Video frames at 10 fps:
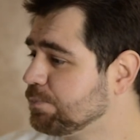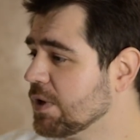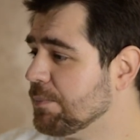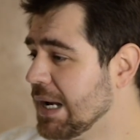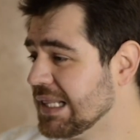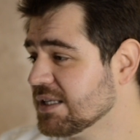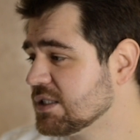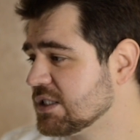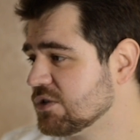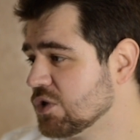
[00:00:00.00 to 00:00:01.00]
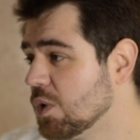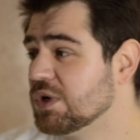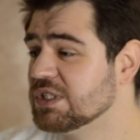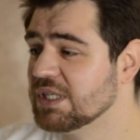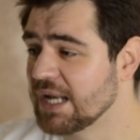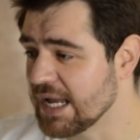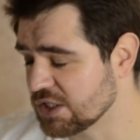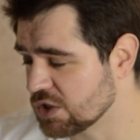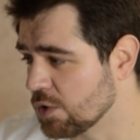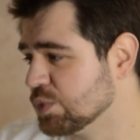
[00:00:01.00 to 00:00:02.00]
balance towards the
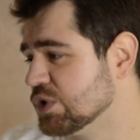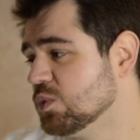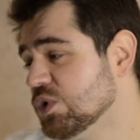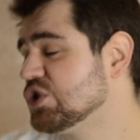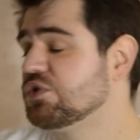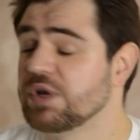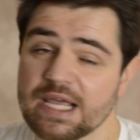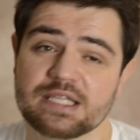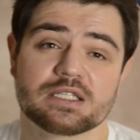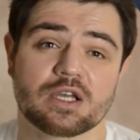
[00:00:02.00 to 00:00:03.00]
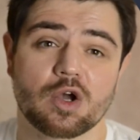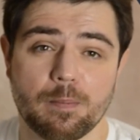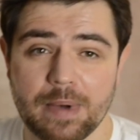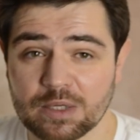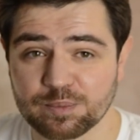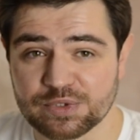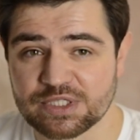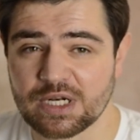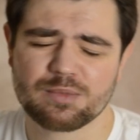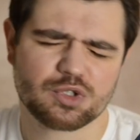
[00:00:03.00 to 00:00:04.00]
next option, which creates a compound
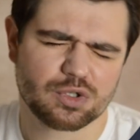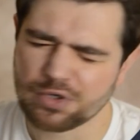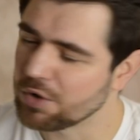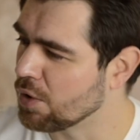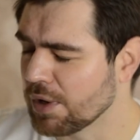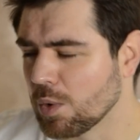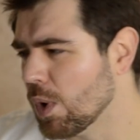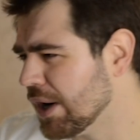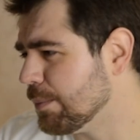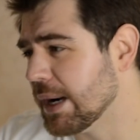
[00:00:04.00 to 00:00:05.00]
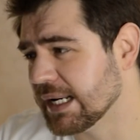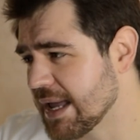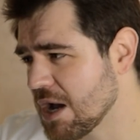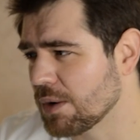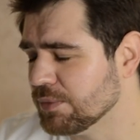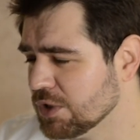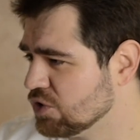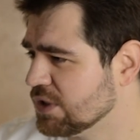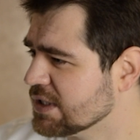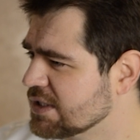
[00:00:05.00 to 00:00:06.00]
percent. I'm sure you're all aware by now. I'm
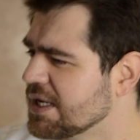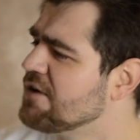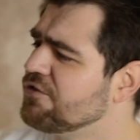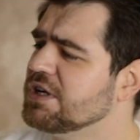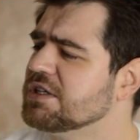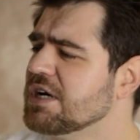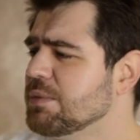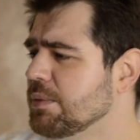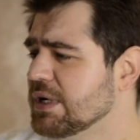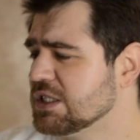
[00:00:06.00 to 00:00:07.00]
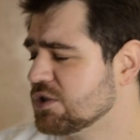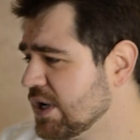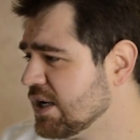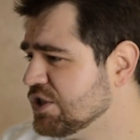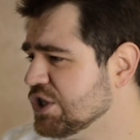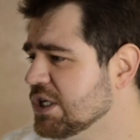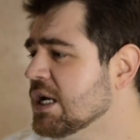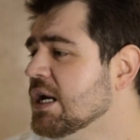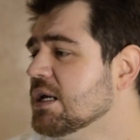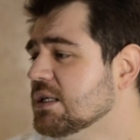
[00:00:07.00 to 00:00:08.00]
using this every time in my strategy.
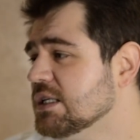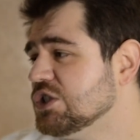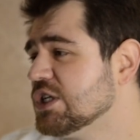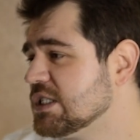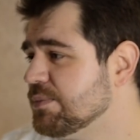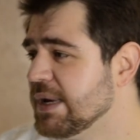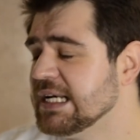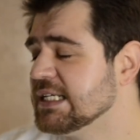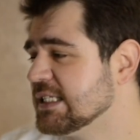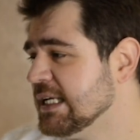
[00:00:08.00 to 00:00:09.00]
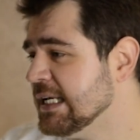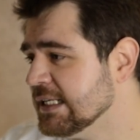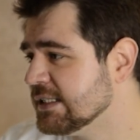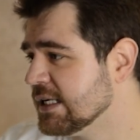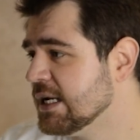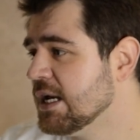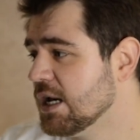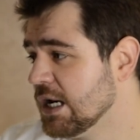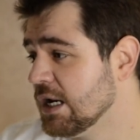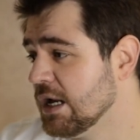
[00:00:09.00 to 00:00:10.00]
It just makes it
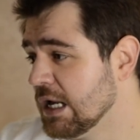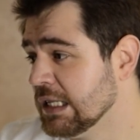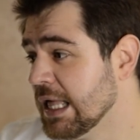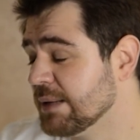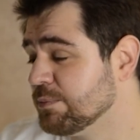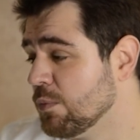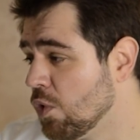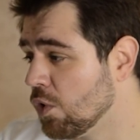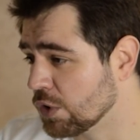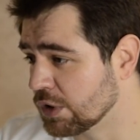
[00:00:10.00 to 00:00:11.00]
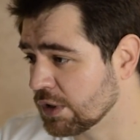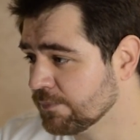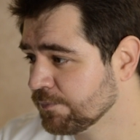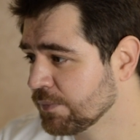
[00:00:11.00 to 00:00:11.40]
a lot more